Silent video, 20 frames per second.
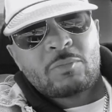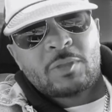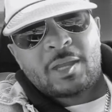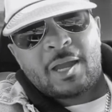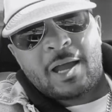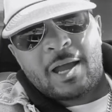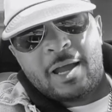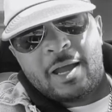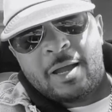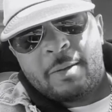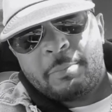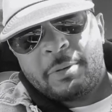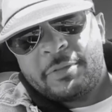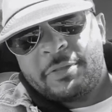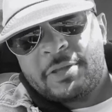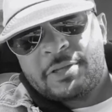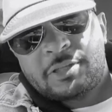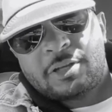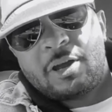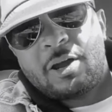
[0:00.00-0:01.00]
um, but
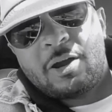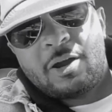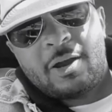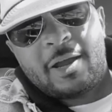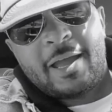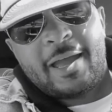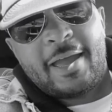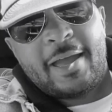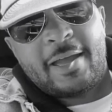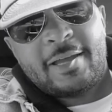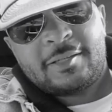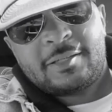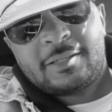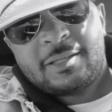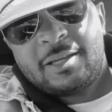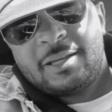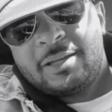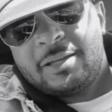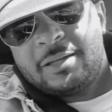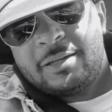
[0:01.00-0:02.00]
this car has
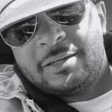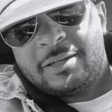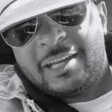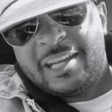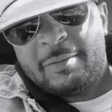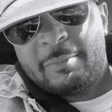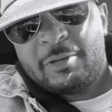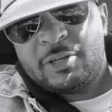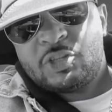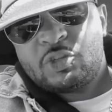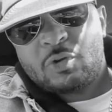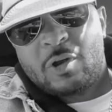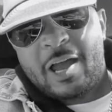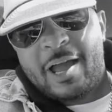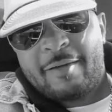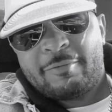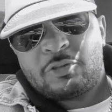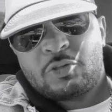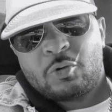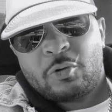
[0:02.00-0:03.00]
demon
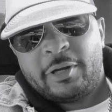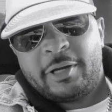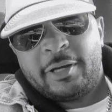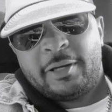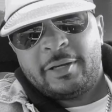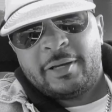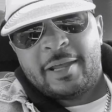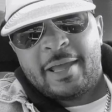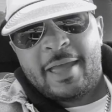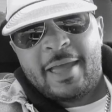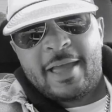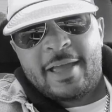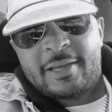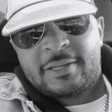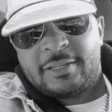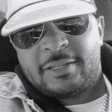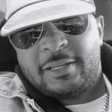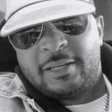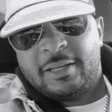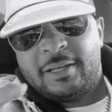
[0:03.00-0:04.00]
drivetrain it
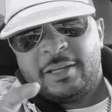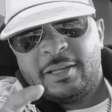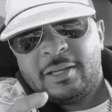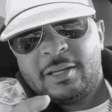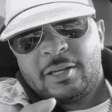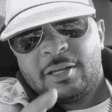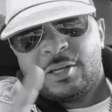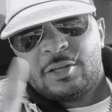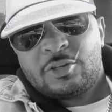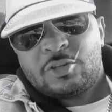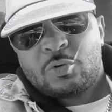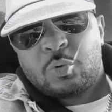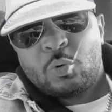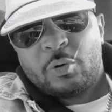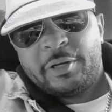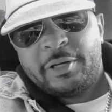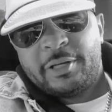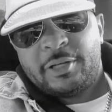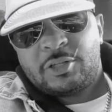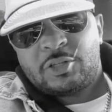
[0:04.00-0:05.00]
has the
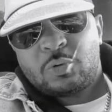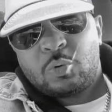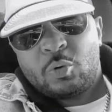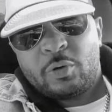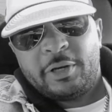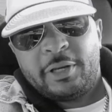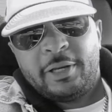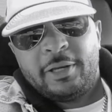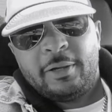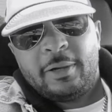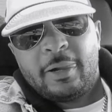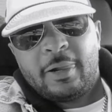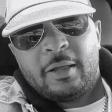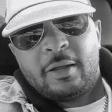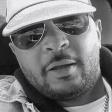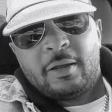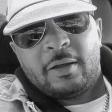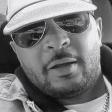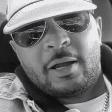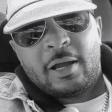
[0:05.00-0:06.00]
2020
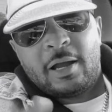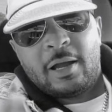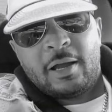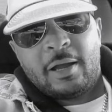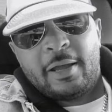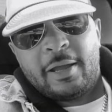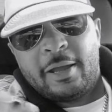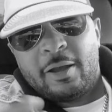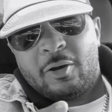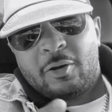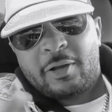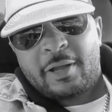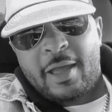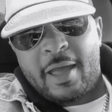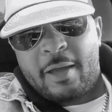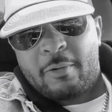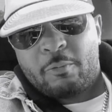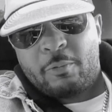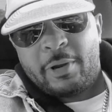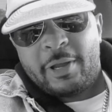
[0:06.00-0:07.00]
uh,
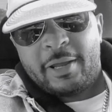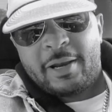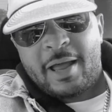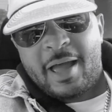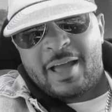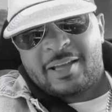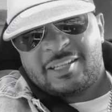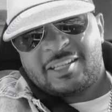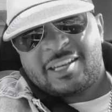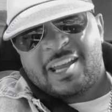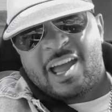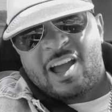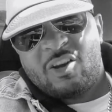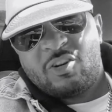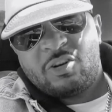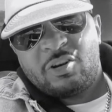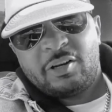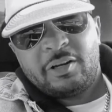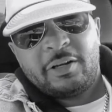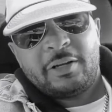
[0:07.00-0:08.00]
Hellcat red eye
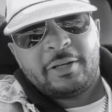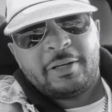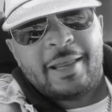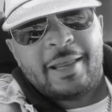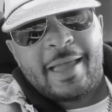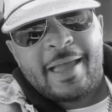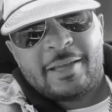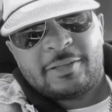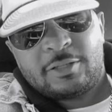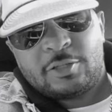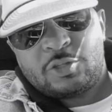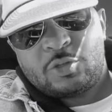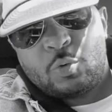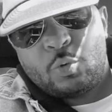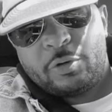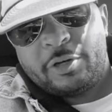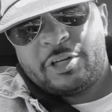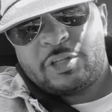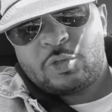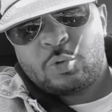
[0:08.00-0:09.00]
style hood. has a
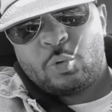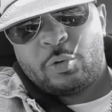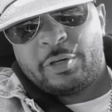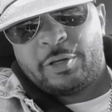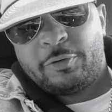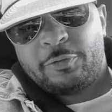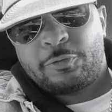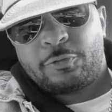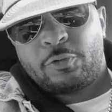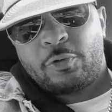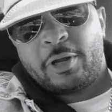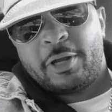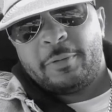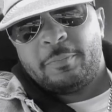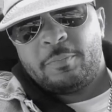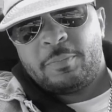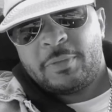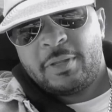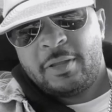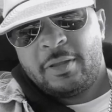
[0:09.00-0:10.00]
2020
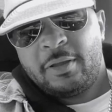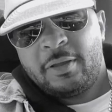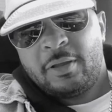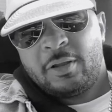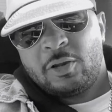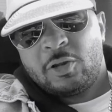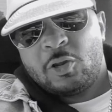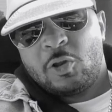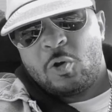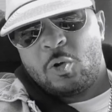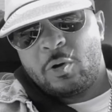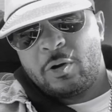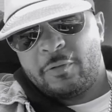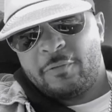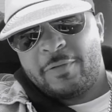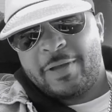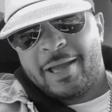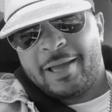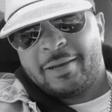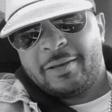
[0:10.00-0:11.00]
front lower
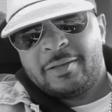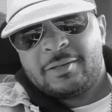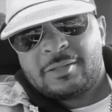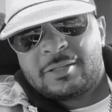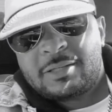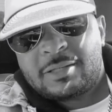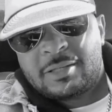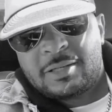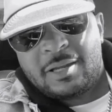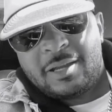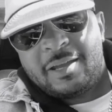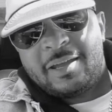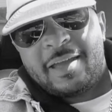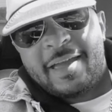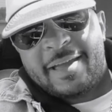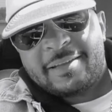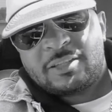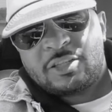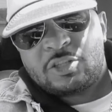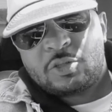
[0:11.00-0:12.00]
valance.
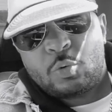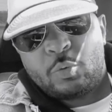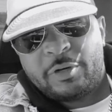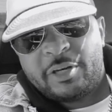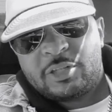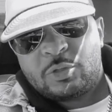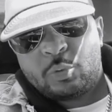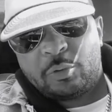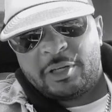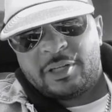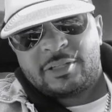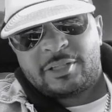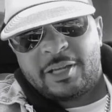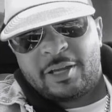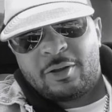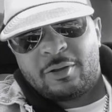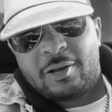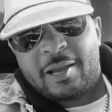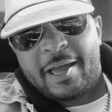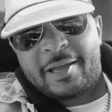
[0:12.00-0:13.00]
It has a 2020
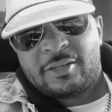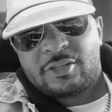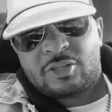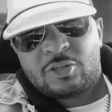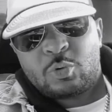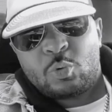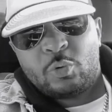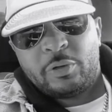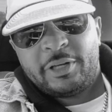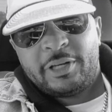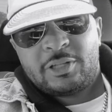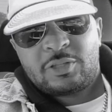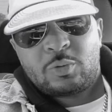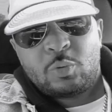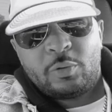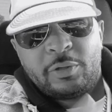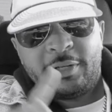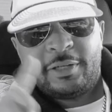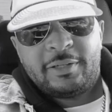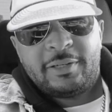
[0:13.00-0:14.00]
tail lights,
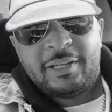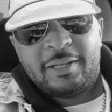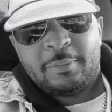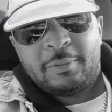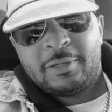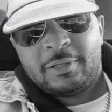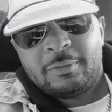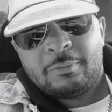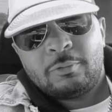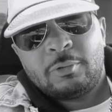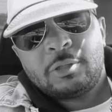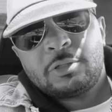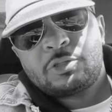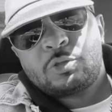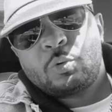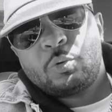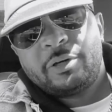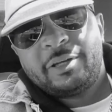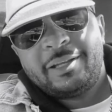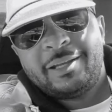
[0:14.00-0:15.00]
2020 Demon, in, well,
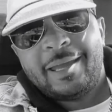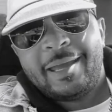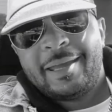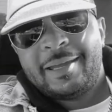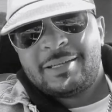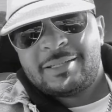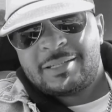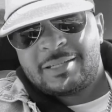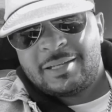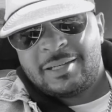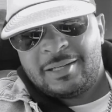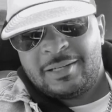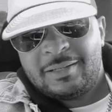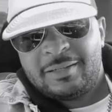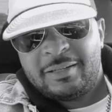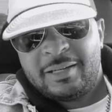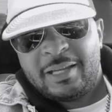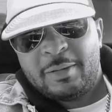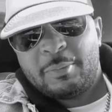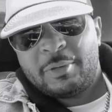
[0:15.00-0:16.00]

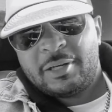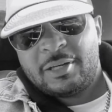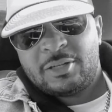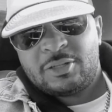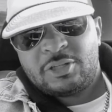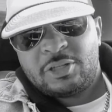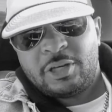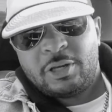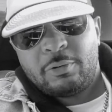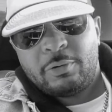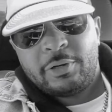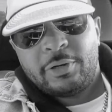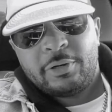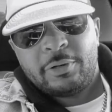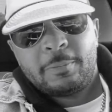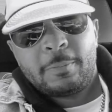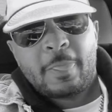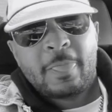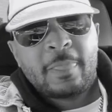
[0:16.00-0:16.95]
2018 Demon interior,